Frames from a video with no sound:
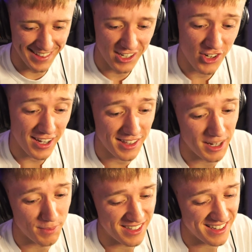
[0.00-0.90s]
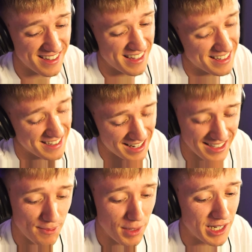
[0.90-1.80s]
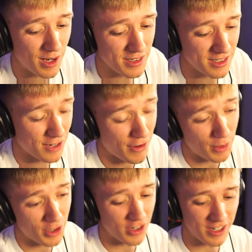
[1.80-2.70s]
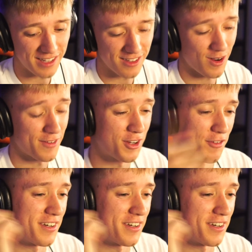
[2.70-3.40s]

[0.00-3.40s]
The track in the Olympics is the exact same layout as Around the Gherkin, so I have to go